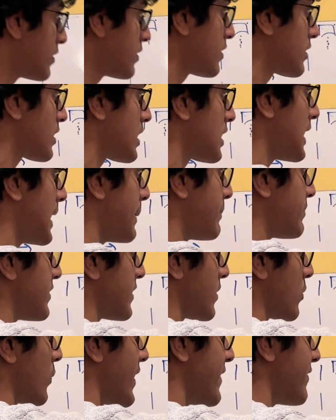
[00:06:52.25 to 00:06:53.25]

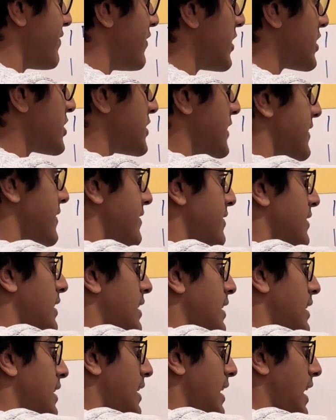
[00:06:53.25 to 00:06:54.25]
collapsing wave functions
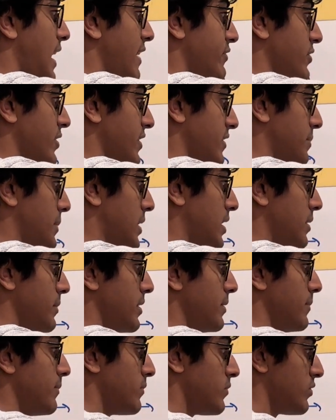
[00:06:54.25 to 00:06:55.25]
after
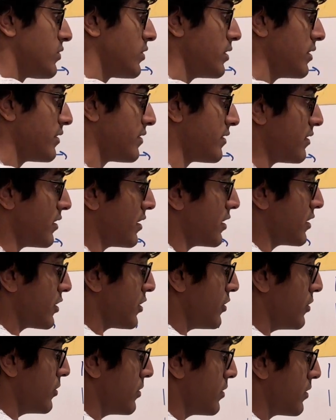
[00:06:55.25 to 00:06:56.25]
experiment. So this is our
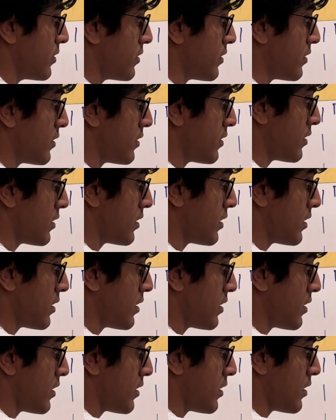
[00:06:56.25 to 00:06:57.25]
new
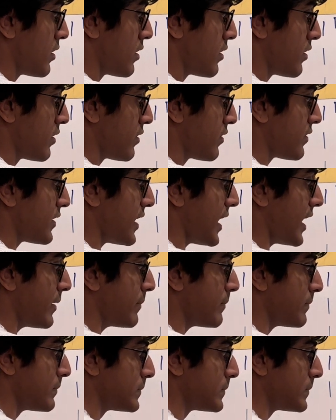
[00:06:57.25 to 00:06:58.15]
psi.